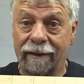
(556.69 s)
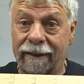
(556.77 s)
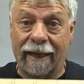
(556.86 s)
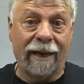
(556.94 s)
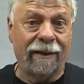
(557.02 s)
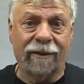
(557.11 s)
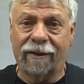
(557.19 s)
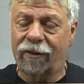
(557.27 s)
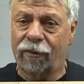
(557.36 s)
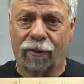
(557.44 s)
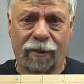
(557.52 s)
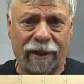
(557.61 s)

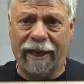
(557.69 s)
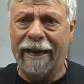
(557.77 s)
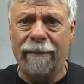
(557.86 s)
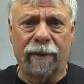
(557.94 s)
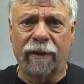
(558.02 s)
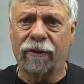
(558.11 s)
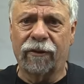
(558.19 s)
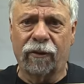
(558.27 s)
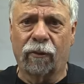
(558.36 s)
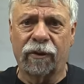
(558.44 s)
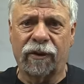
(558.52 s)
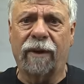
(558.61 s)
desks or tables
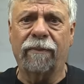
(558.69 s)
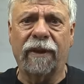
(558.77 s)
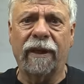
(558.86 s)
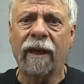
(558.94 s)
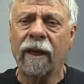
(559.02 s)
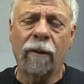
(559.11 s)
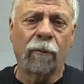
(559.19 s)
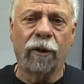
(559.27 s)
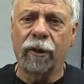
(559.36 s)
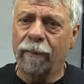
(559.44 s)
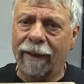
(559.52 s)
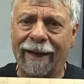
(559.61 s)
or something where
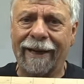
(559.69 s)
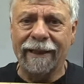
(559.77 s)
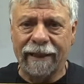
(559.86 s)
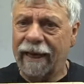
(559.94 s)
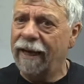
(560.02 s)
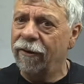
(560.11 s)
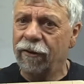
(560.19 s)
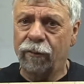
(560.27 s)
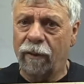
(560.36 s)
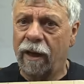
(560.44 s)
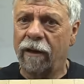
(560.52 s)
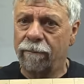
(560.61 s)
you're buying ten or
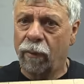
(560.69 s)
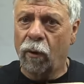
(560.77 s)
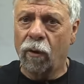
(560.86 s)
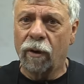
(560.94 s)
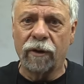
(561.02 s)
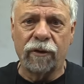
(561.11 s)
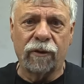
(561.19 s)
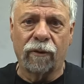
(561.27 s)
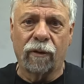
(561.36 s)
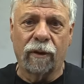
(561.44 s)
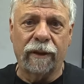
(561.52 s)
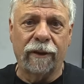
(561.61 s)
twelve boards,
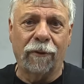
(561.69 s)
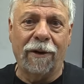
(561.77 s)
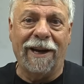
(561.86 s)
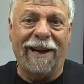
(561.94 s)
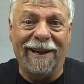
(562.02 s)
or you know,